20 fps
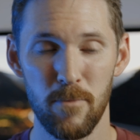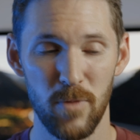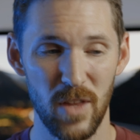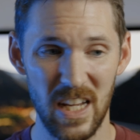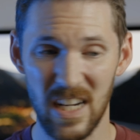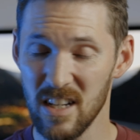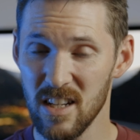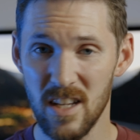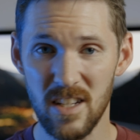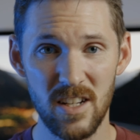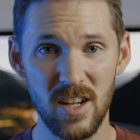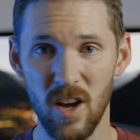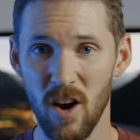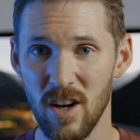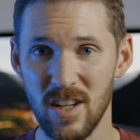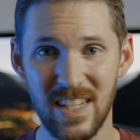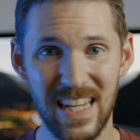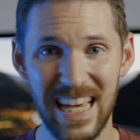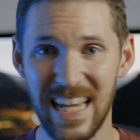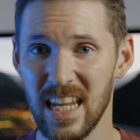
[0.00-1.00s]
Now, it doesn't
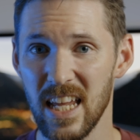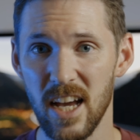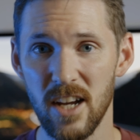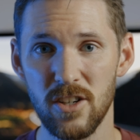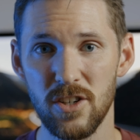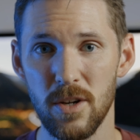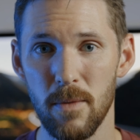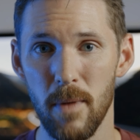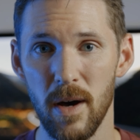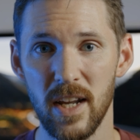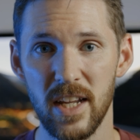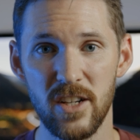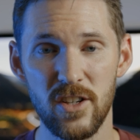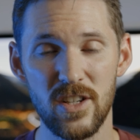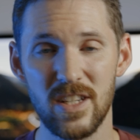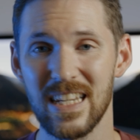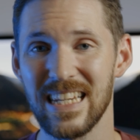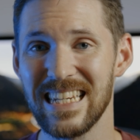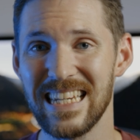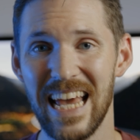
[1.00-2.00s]
cost any extra money
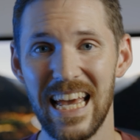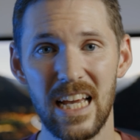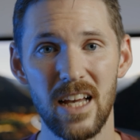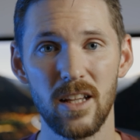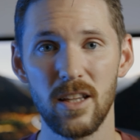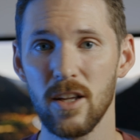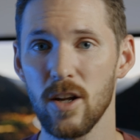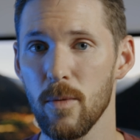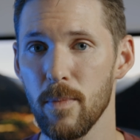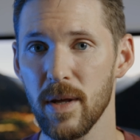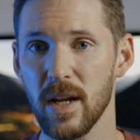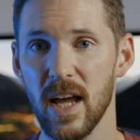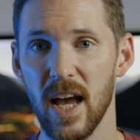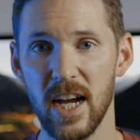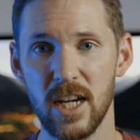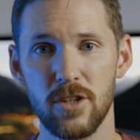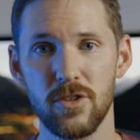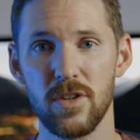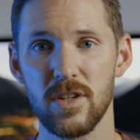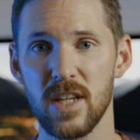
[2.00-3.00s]
just to take a little bit of
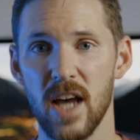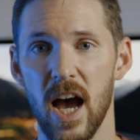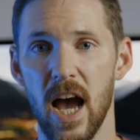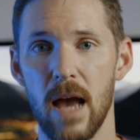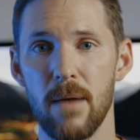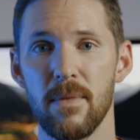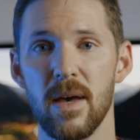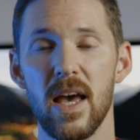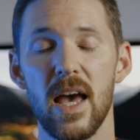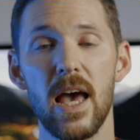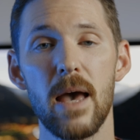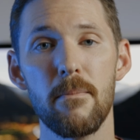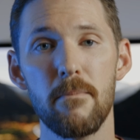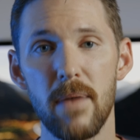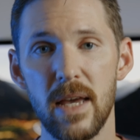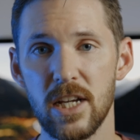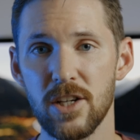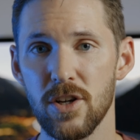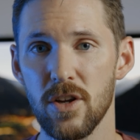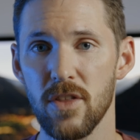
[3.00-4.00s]
extra time and
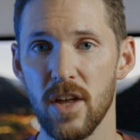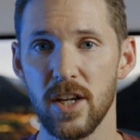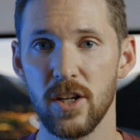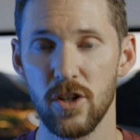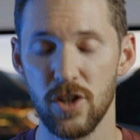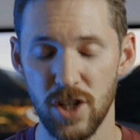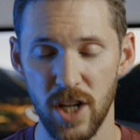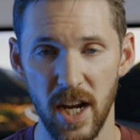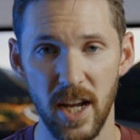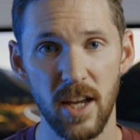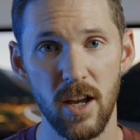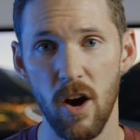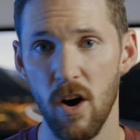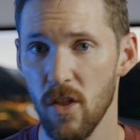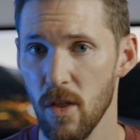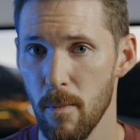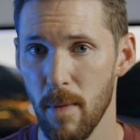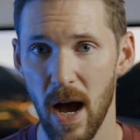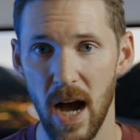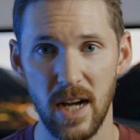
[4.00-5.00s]
make sure that you're checking all
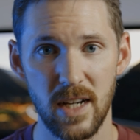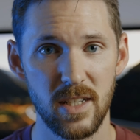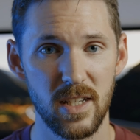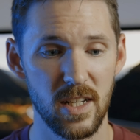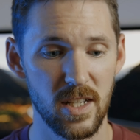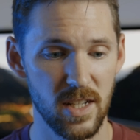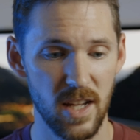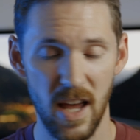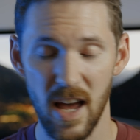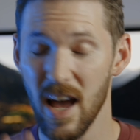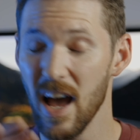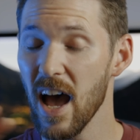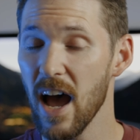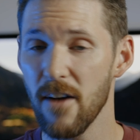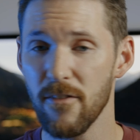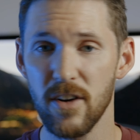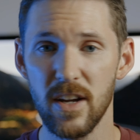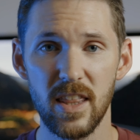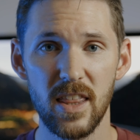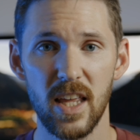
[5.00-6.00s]
the boxes.
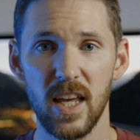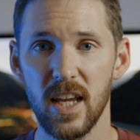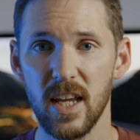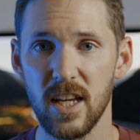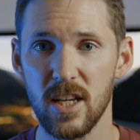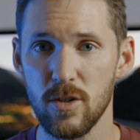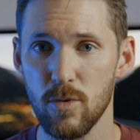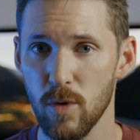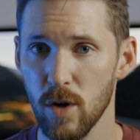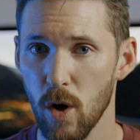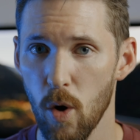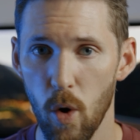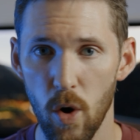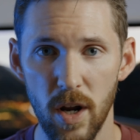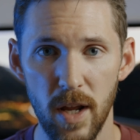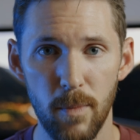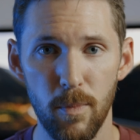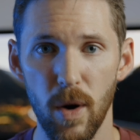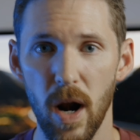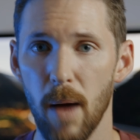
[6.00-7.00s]
Everything is
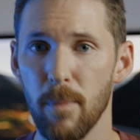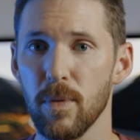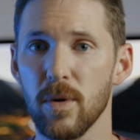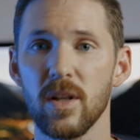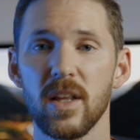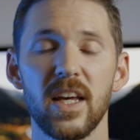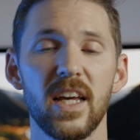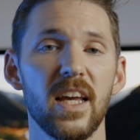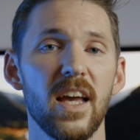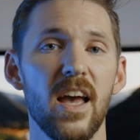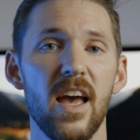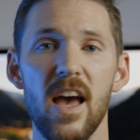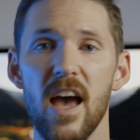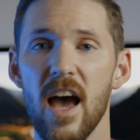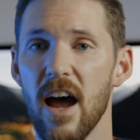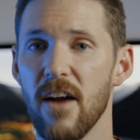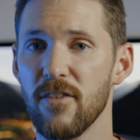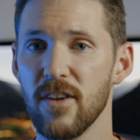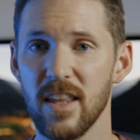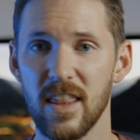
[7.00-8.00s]
recording properly.
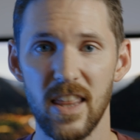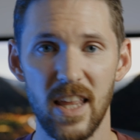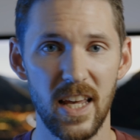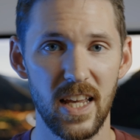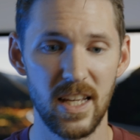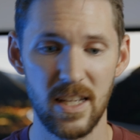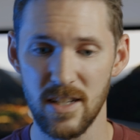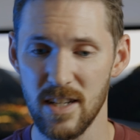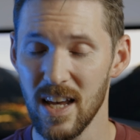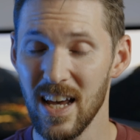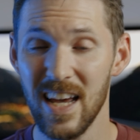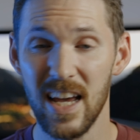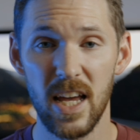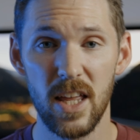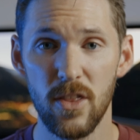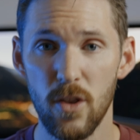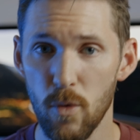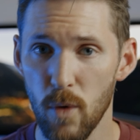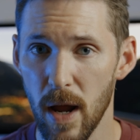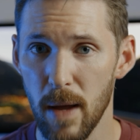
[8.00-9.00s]
Everything is
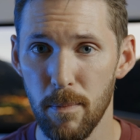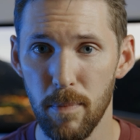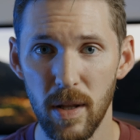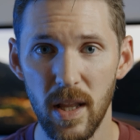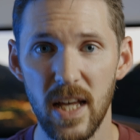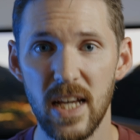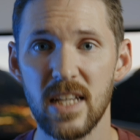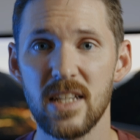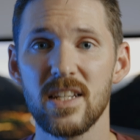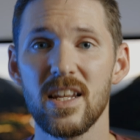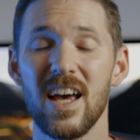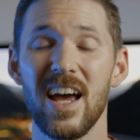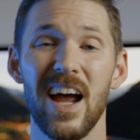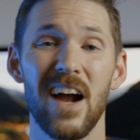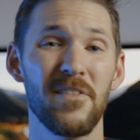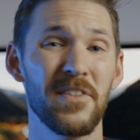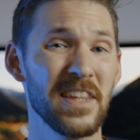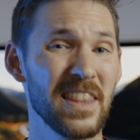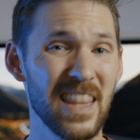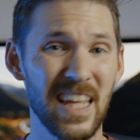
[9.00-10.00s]
in the right place.
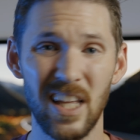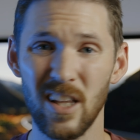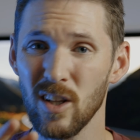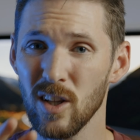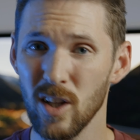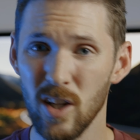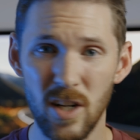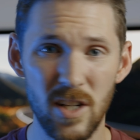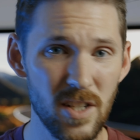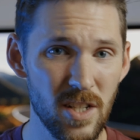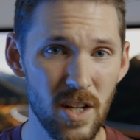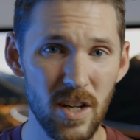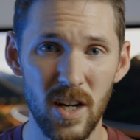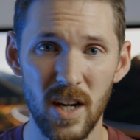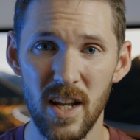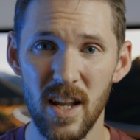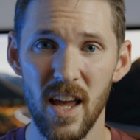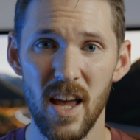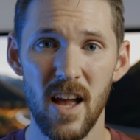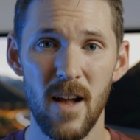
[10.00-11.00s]
Everything looks
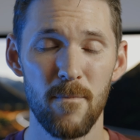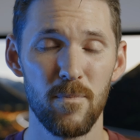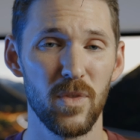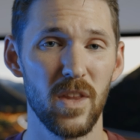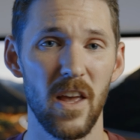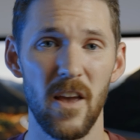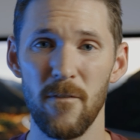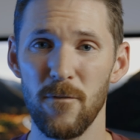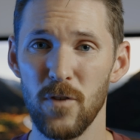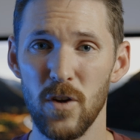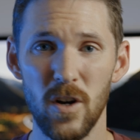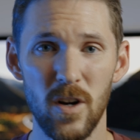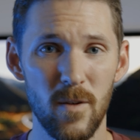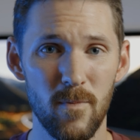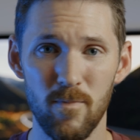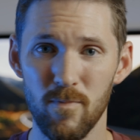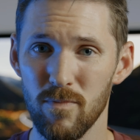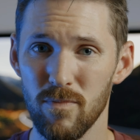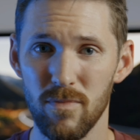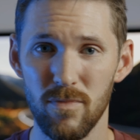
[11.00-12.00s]
good. If
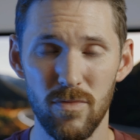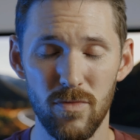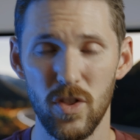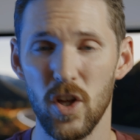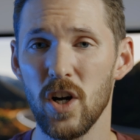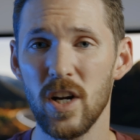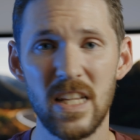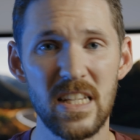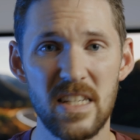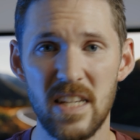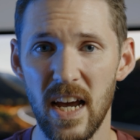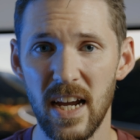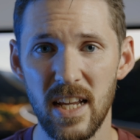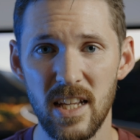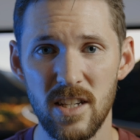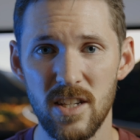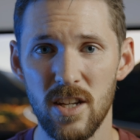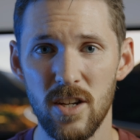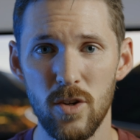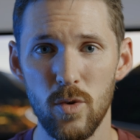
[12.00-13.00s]
you're 30
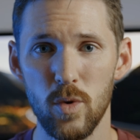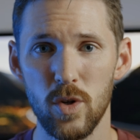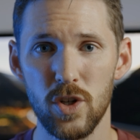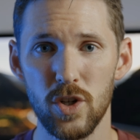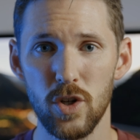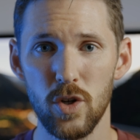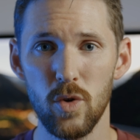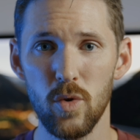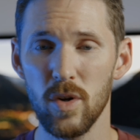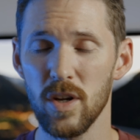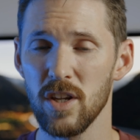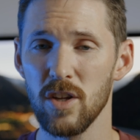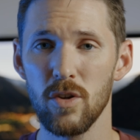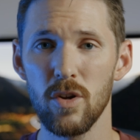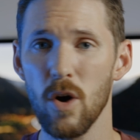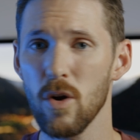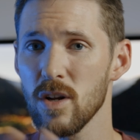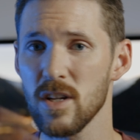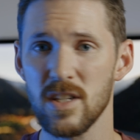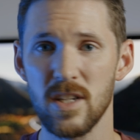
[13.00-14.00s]
seconds into a shoot and you
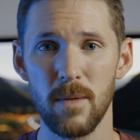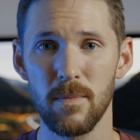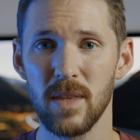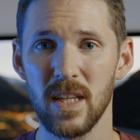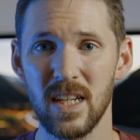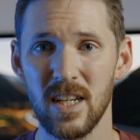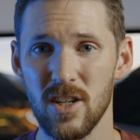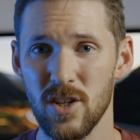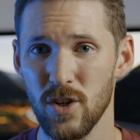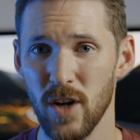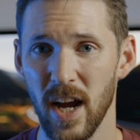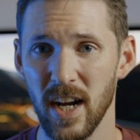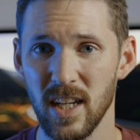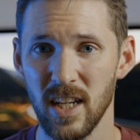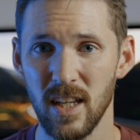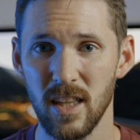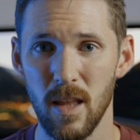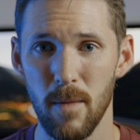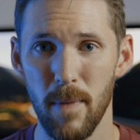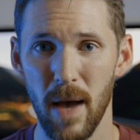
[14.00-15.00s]
notice something
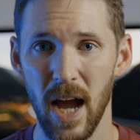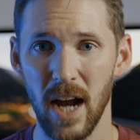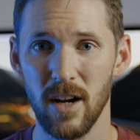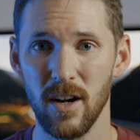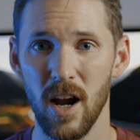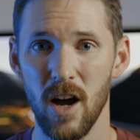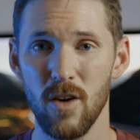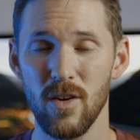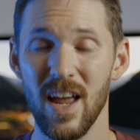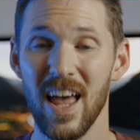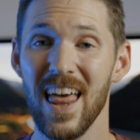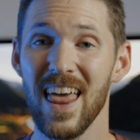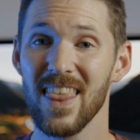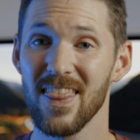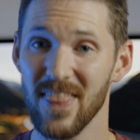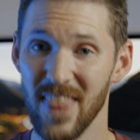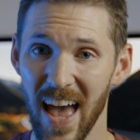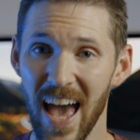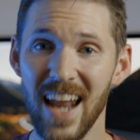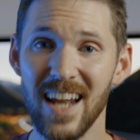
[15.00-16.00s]
distracting in the background,
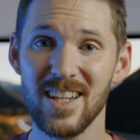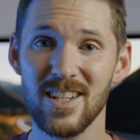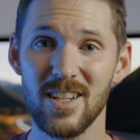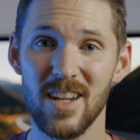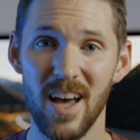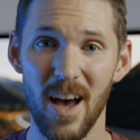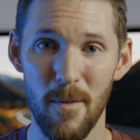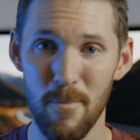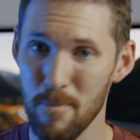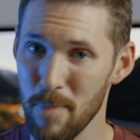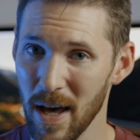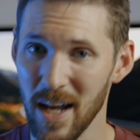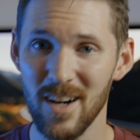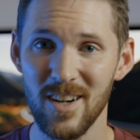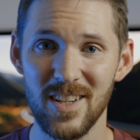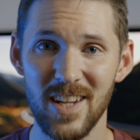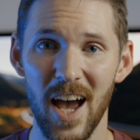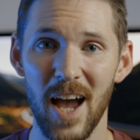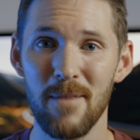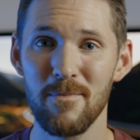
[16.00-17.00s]
that is a
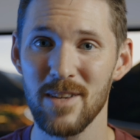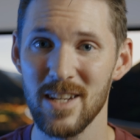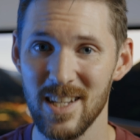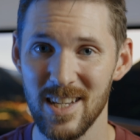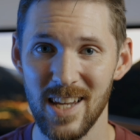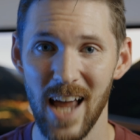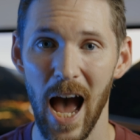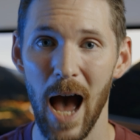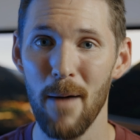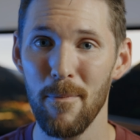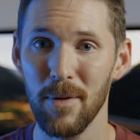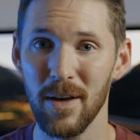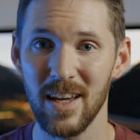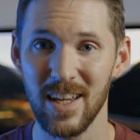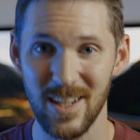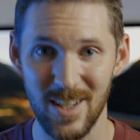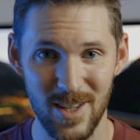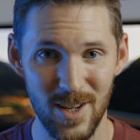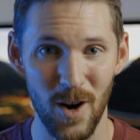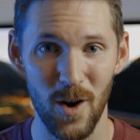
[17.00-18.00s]
better time to stop
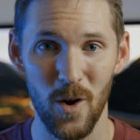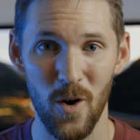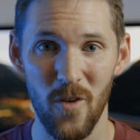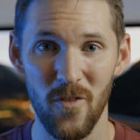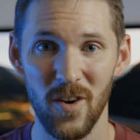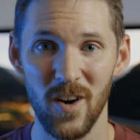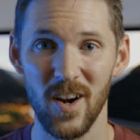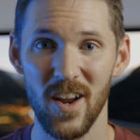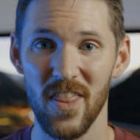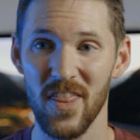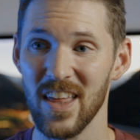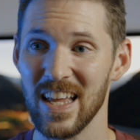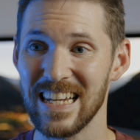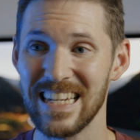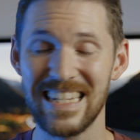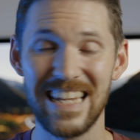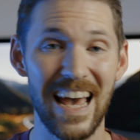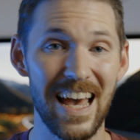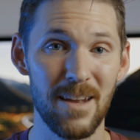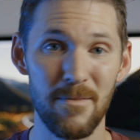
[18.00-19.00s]
and start over
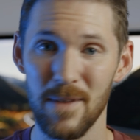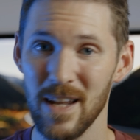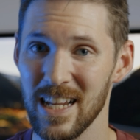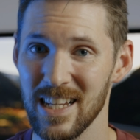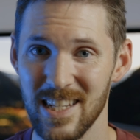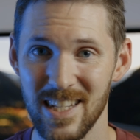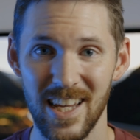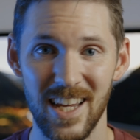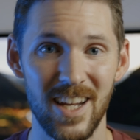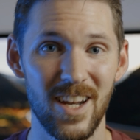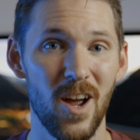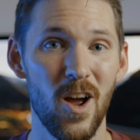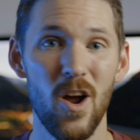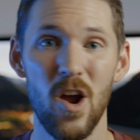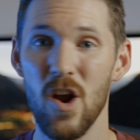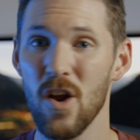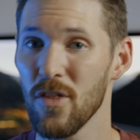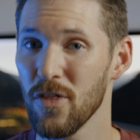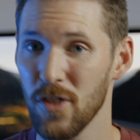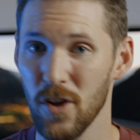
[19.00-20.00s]
than 10 minutes in,
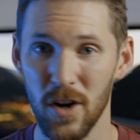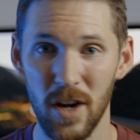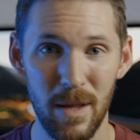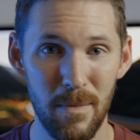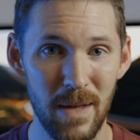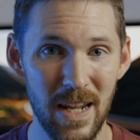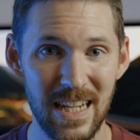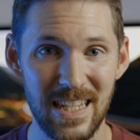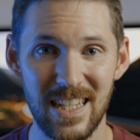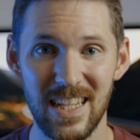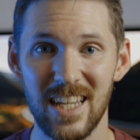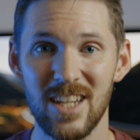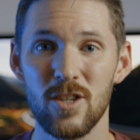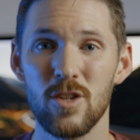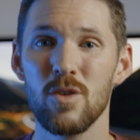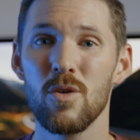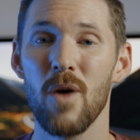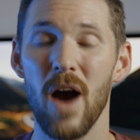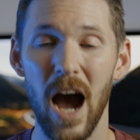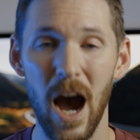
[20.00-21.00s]
30 minutes in,
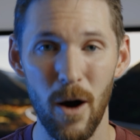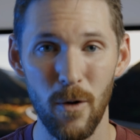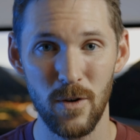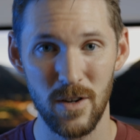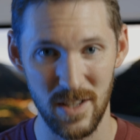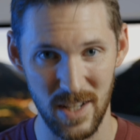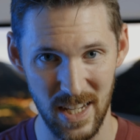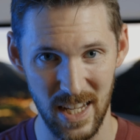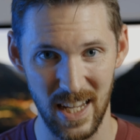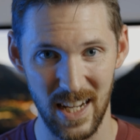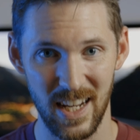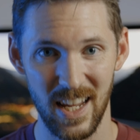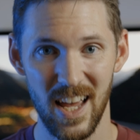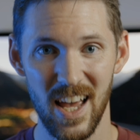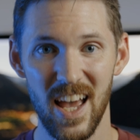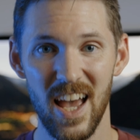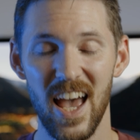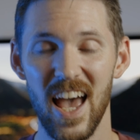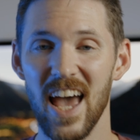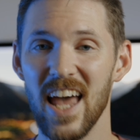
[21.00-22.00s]
2 hours in.
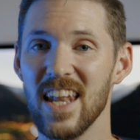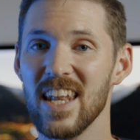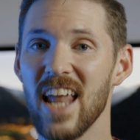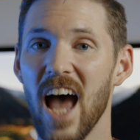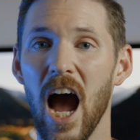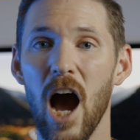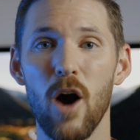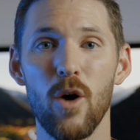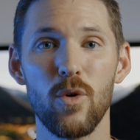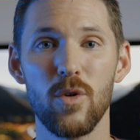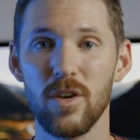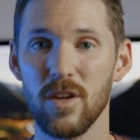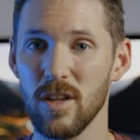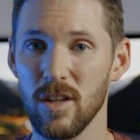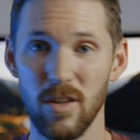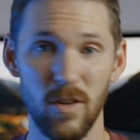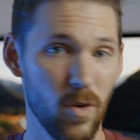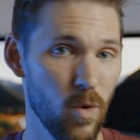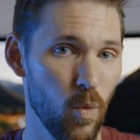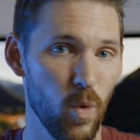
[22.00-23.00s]
And now
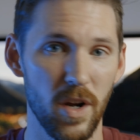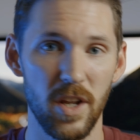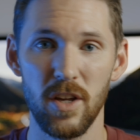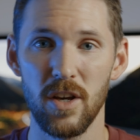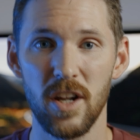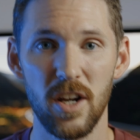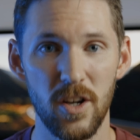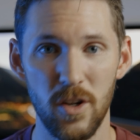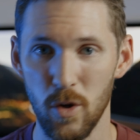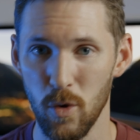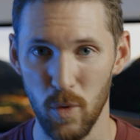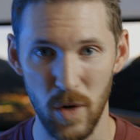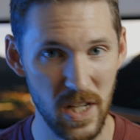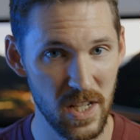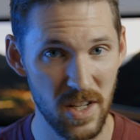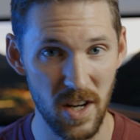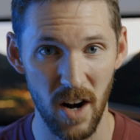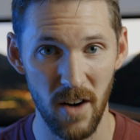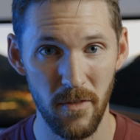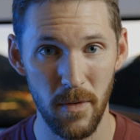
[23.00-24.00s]
what are you going to do?
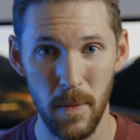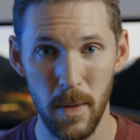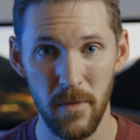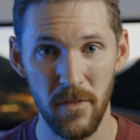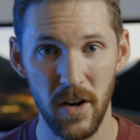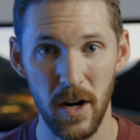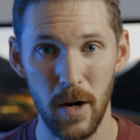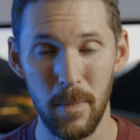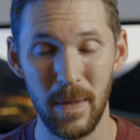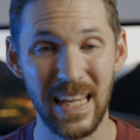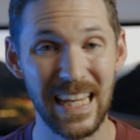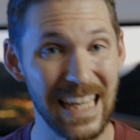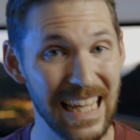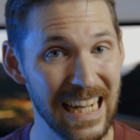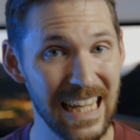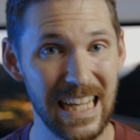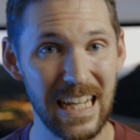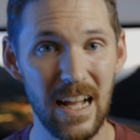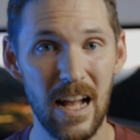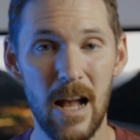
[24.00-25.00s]
Restart from the very
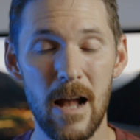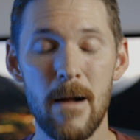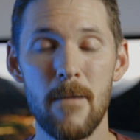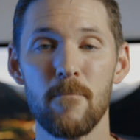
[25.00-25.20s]
beginning?